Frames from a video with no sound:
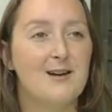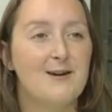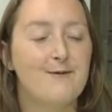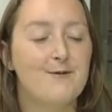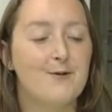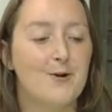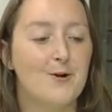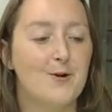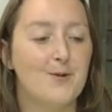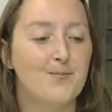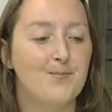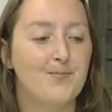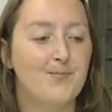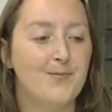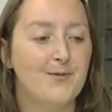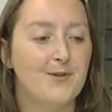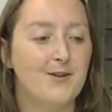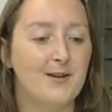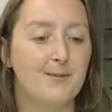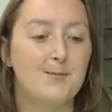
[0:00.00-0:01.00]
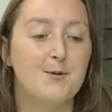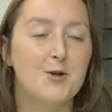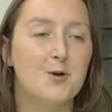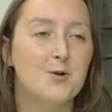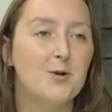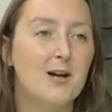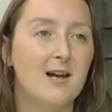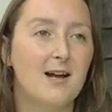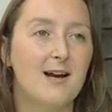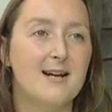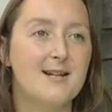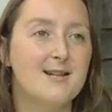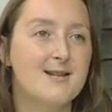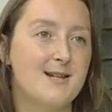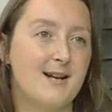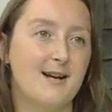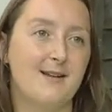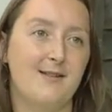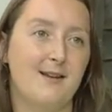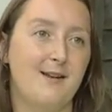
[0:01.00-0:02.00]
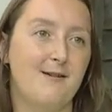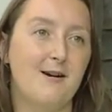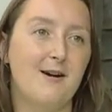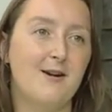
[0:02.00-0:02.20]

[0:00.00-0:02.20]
I've got some dog clients like the